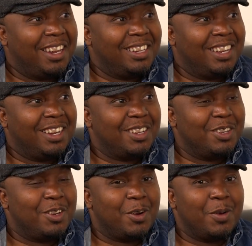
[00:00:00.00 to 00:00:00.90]
And,
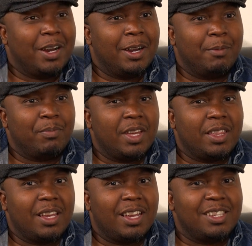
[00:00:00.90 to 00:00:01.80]
you know, I
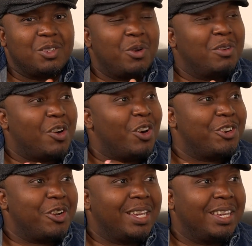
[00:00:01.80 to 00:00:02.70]
think as a way of
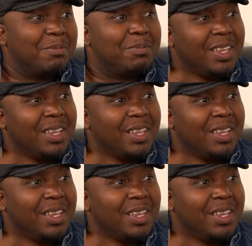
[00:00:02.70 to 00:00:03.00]
honoring him,